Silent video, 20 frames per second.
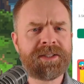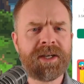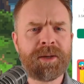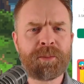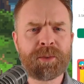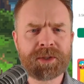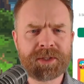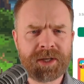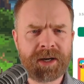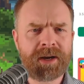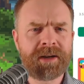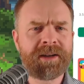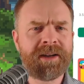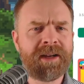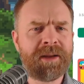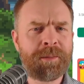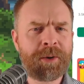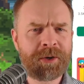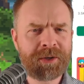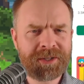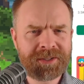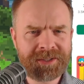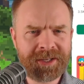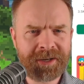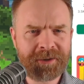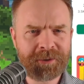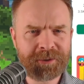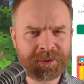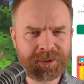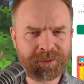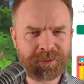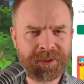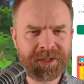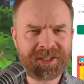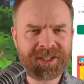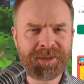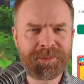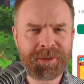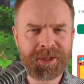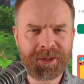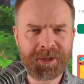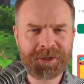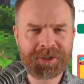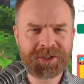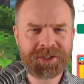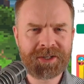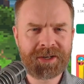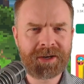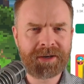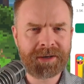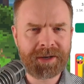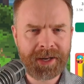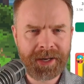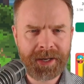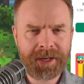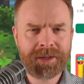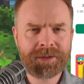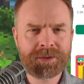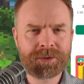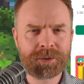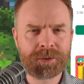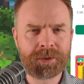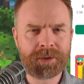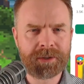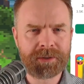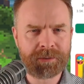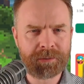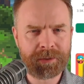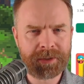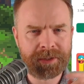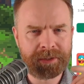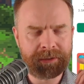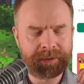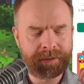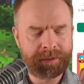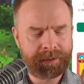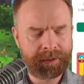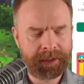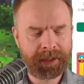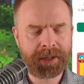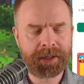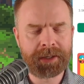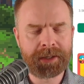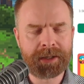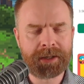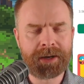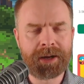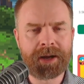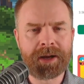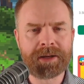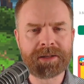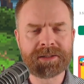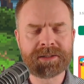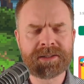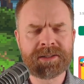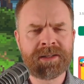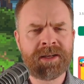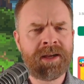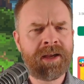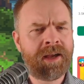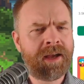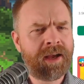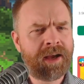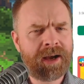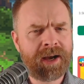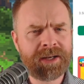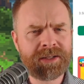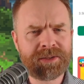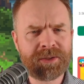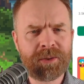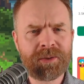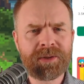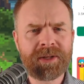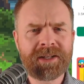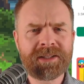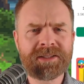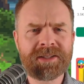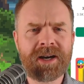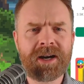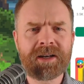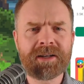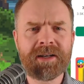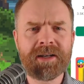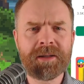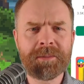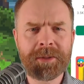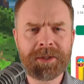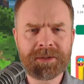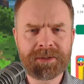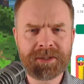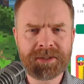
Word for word: up, we're talking about Nintendo Switch emulation on Android with Egg N S. I don't like talking about